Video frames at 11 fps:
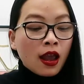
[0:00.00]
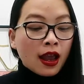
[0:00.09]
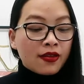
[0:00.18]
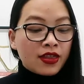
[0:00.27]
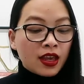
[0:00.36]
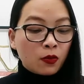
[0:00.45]

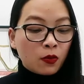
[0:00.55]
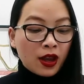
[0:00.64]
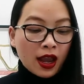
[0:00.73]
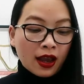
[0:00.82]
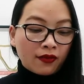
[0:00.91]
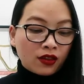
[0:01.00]
And then we
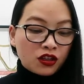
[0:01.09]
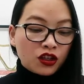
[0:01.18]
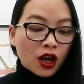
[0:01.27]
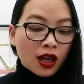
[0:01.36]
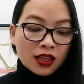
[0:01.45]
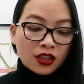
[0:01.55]
have the
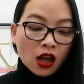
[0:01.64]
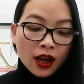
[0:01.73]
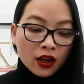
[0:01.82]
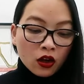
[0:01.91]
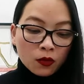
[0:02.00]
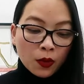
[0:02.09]
Charlotte's
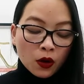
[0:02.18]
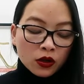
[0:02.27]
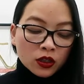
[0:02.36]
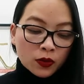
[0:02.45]
Icon box,